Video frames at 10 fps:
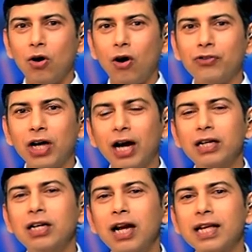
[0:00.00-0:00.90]
of the
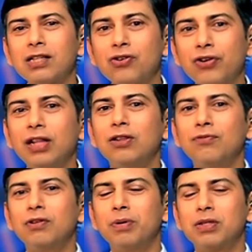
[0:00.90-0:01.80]
underlying strength
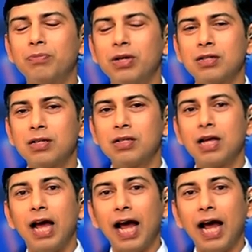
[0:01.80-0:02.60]
of the business